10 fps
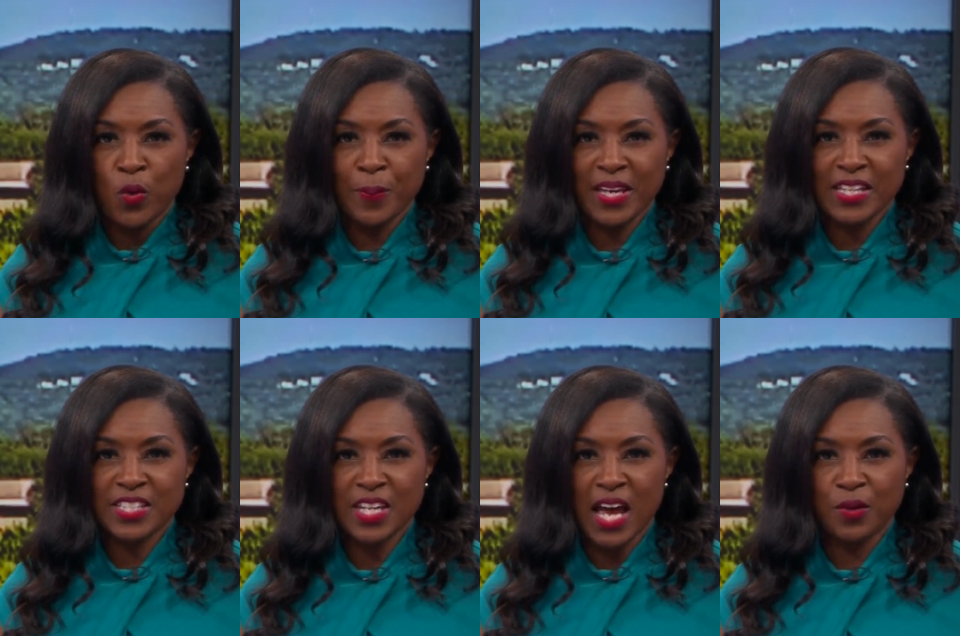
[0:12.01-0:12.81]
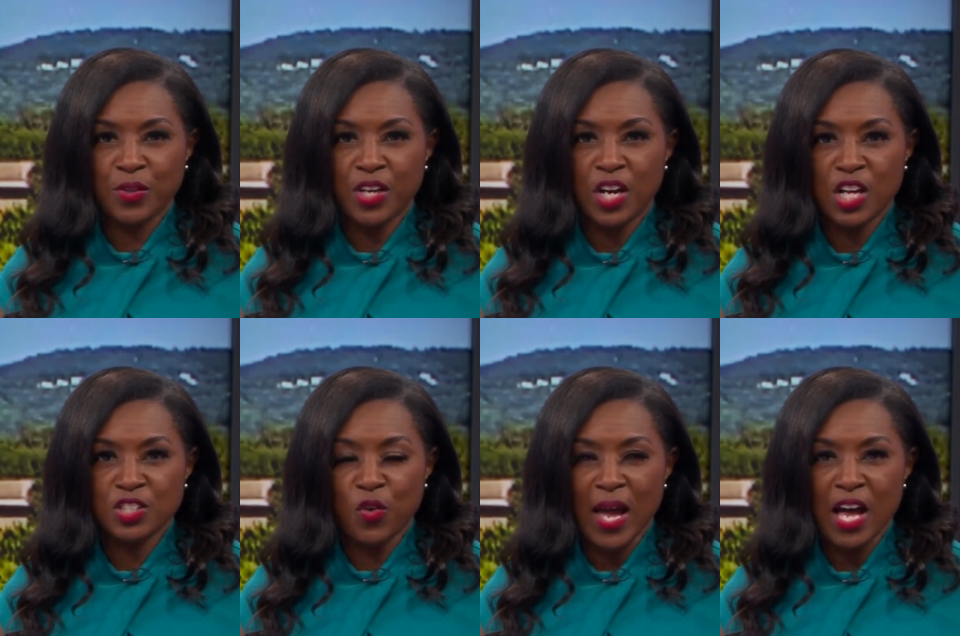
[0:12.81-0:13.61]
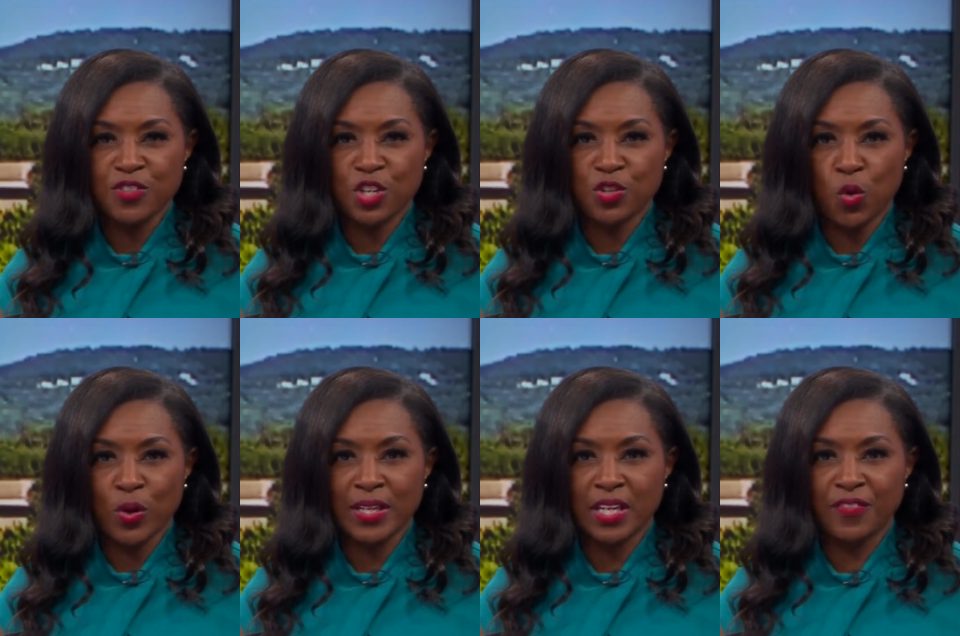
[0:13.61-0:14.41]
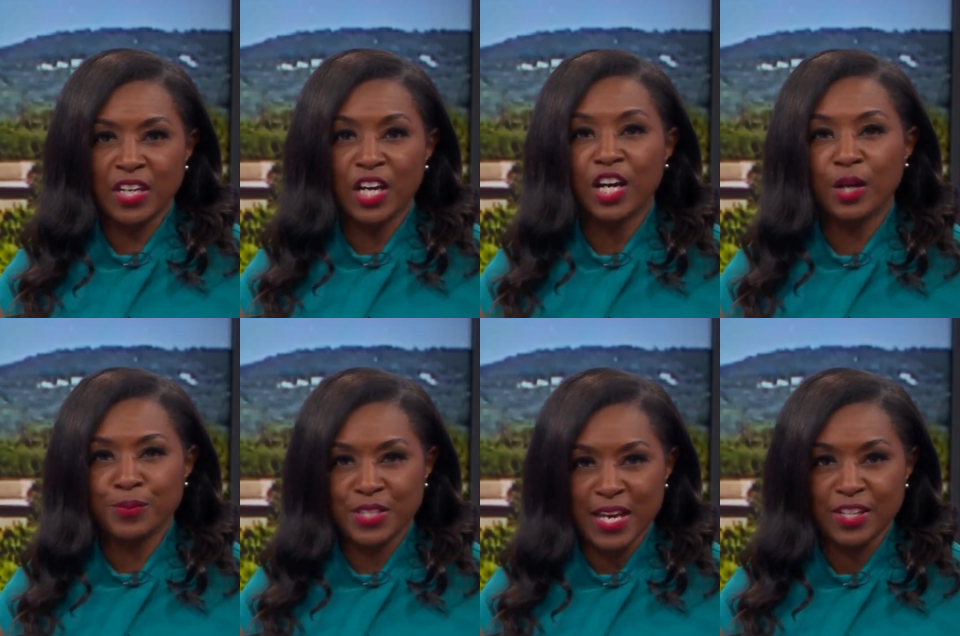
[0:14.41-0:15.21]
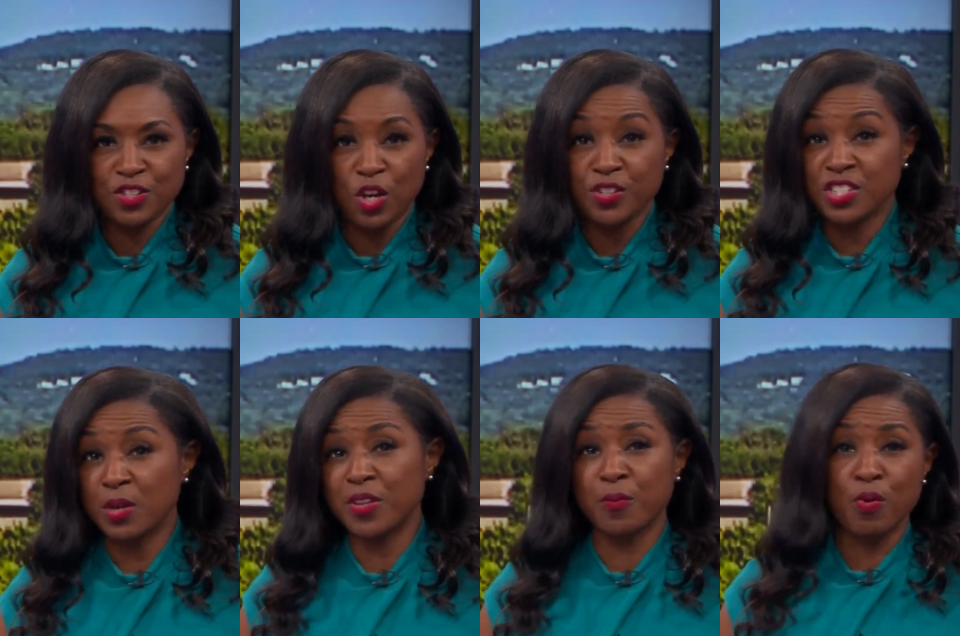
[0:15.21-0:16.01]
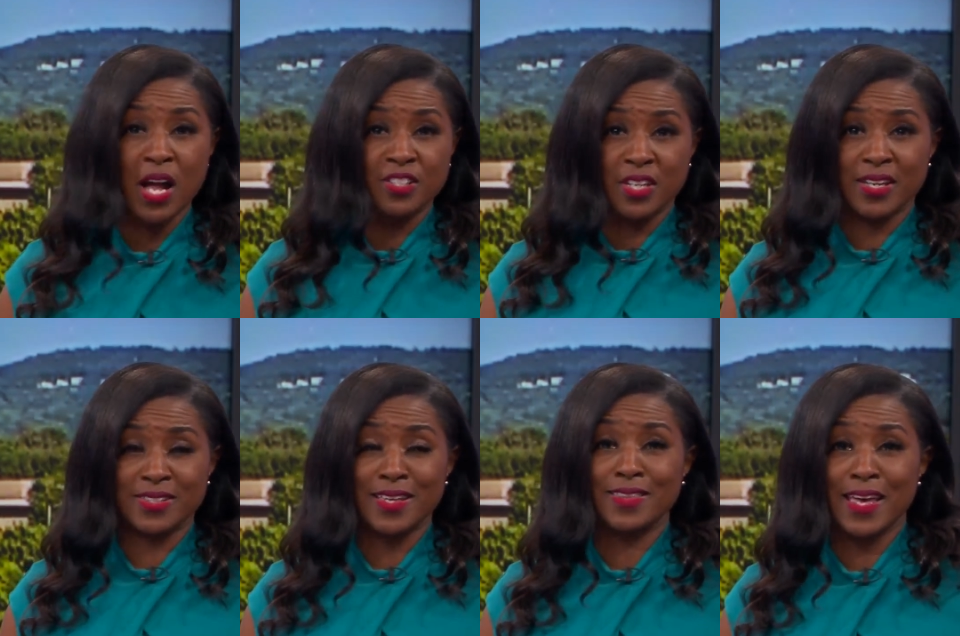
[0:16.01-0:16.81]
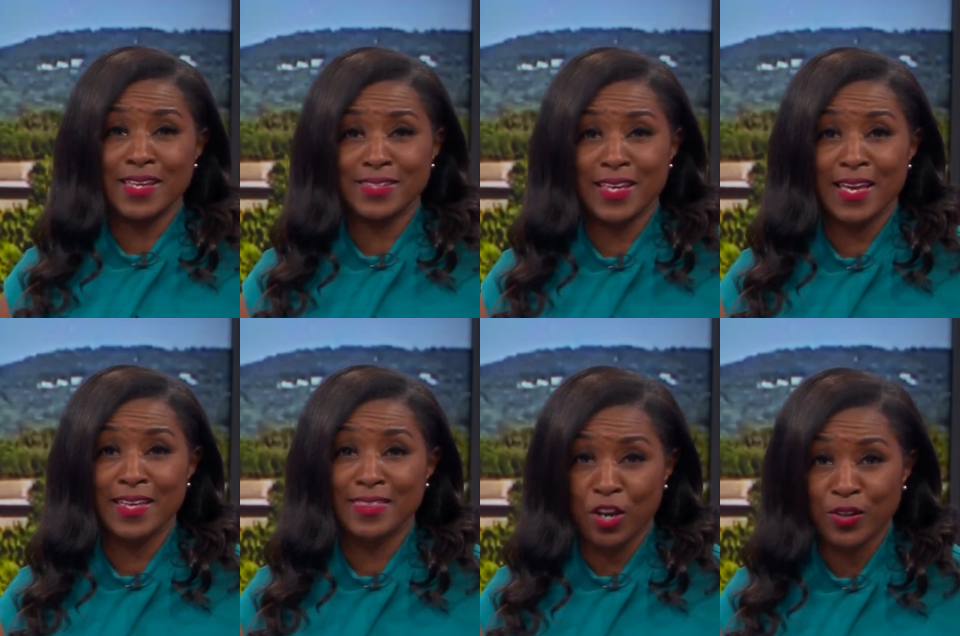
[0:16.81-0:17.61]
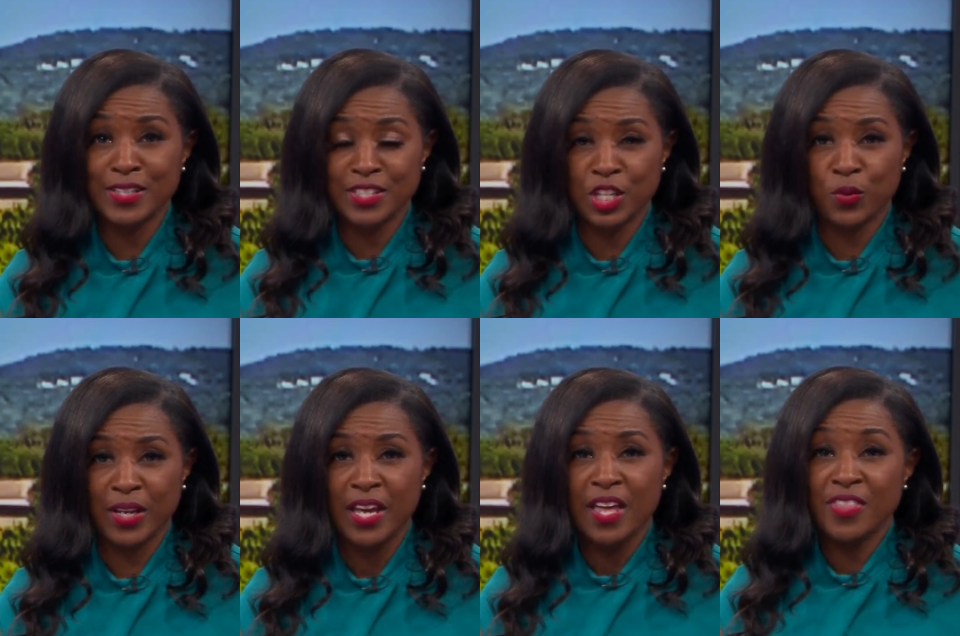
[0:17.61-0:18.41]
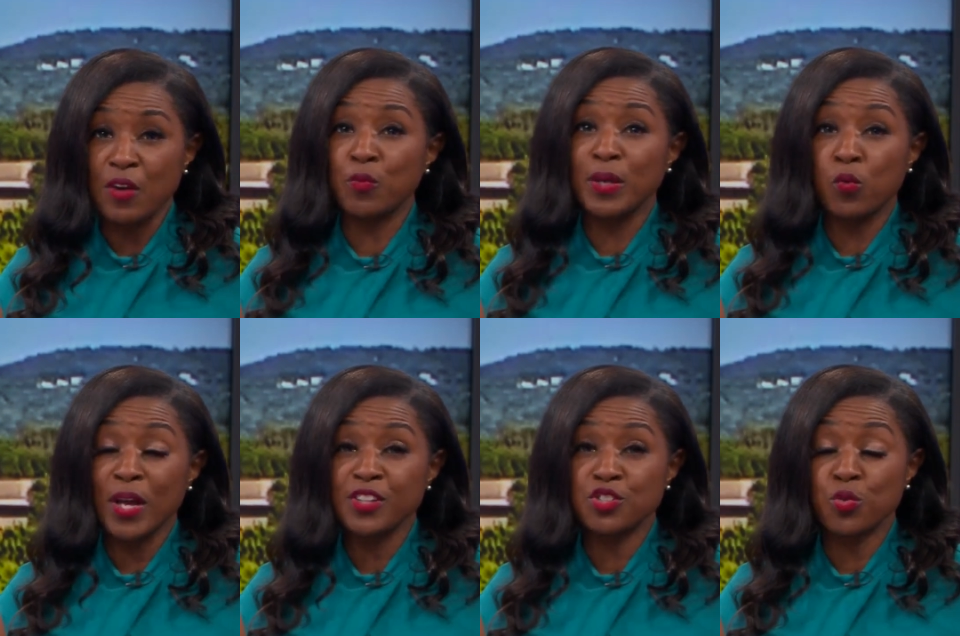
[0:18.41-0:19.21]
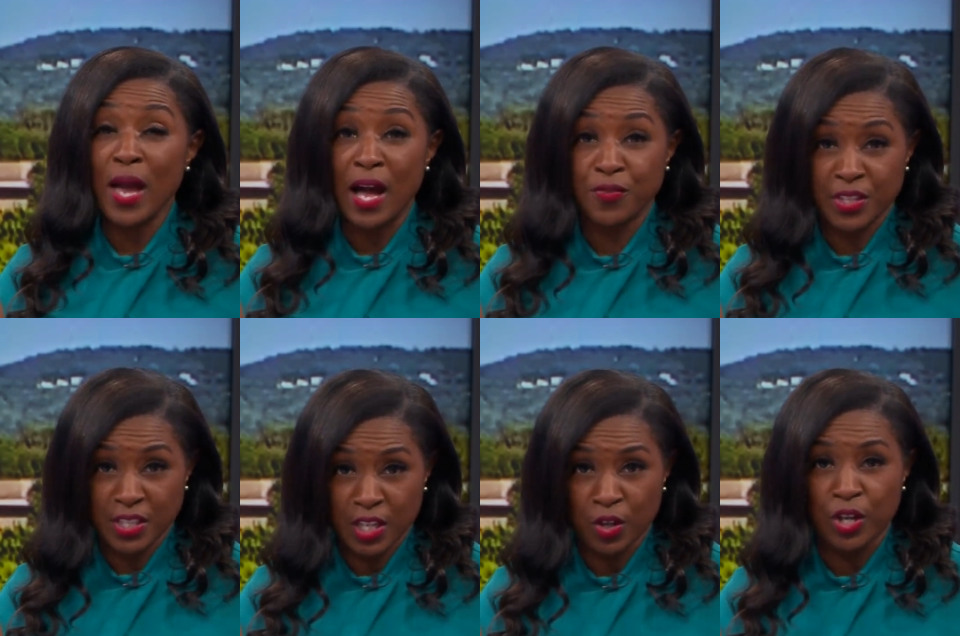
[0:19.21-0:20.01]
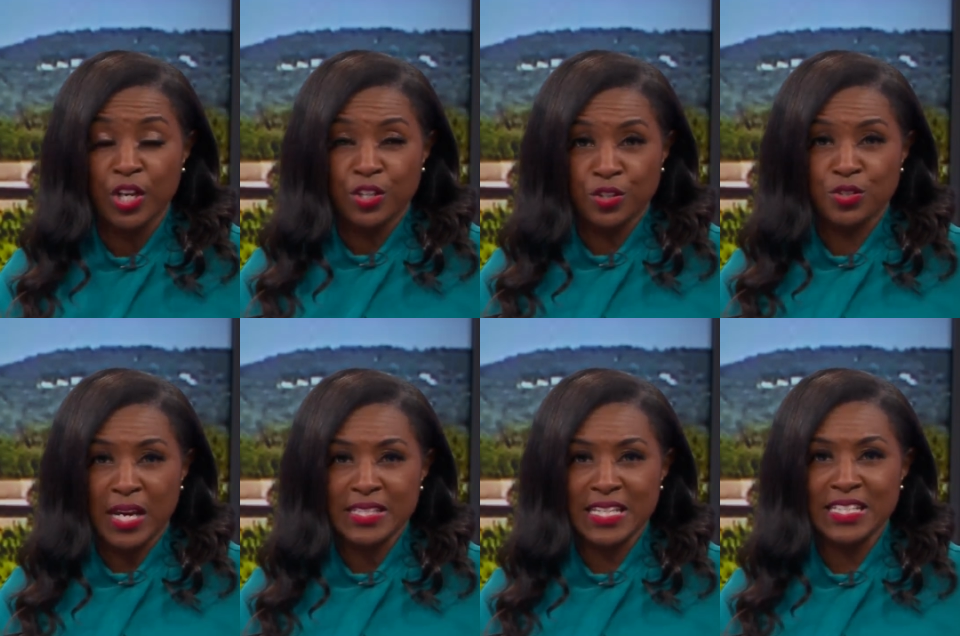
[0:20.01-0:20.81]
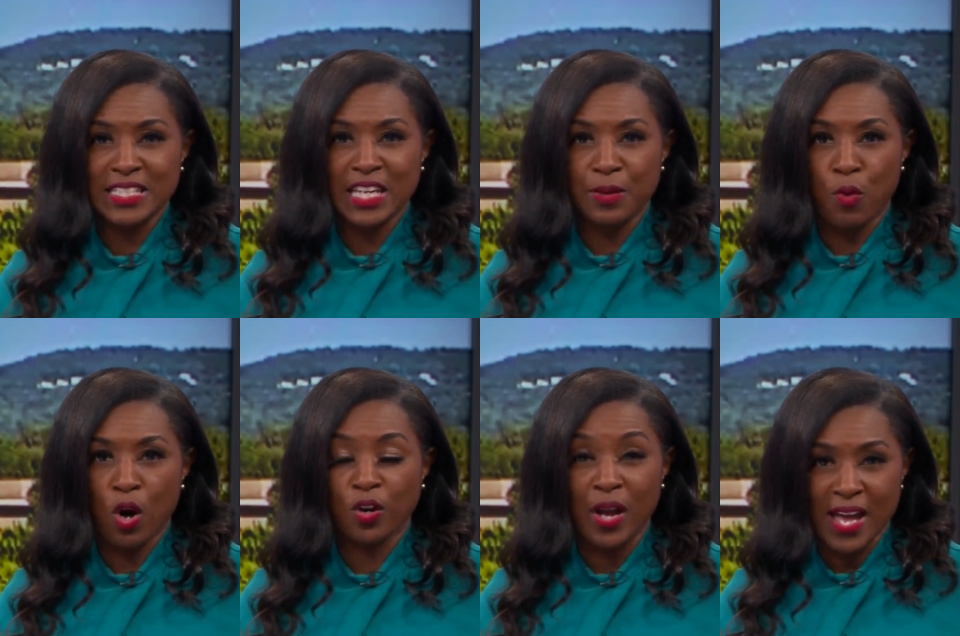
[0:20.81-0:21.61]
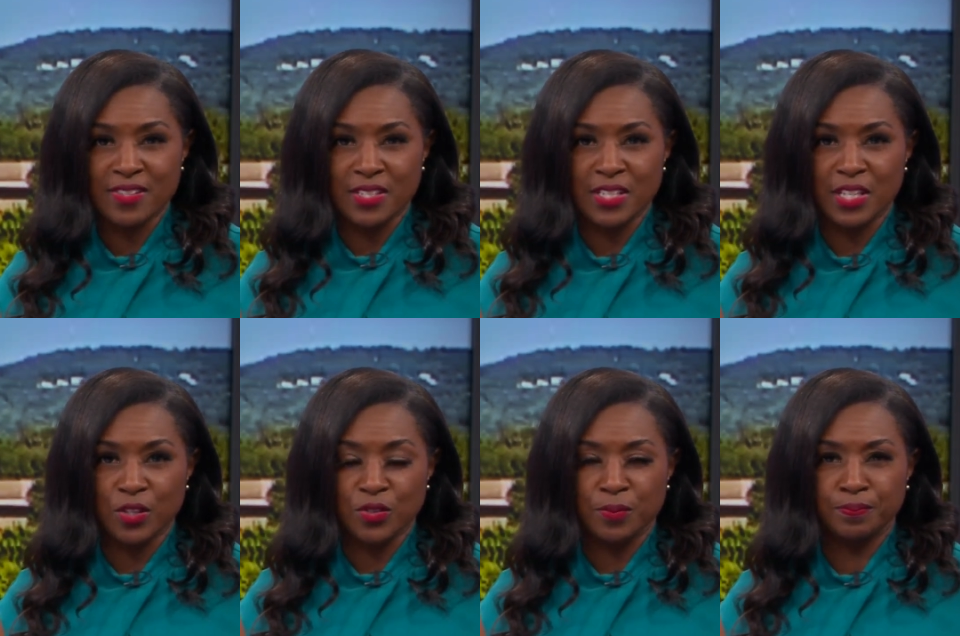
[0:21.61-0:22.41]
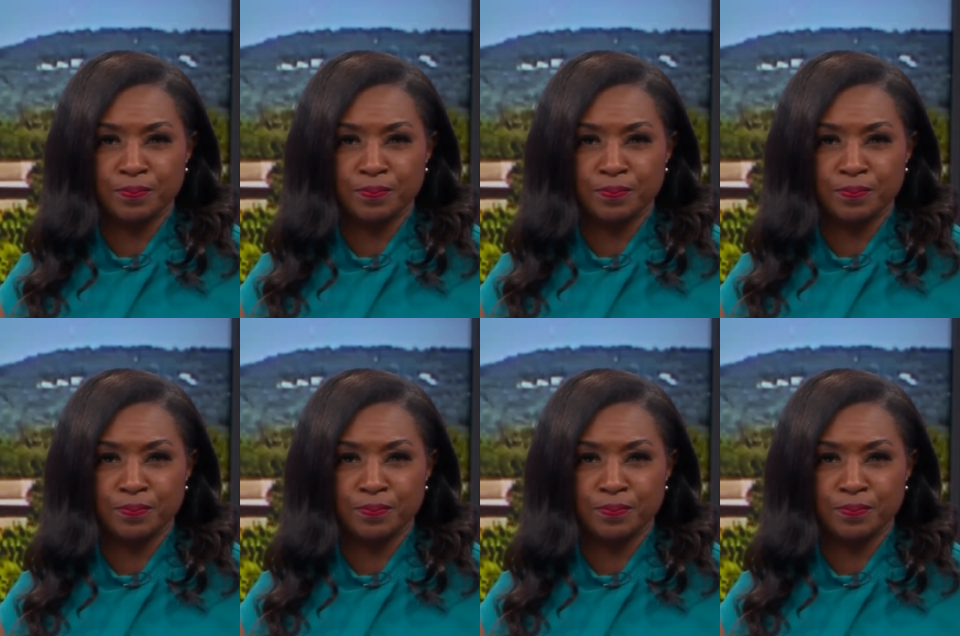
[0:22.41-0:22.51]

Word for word: We begin tonight with the Huntsville Housing Authority giving updates on some of the projects they say they're considering that will be wins throughout the year. News nineteen's Nikki Marker has the details.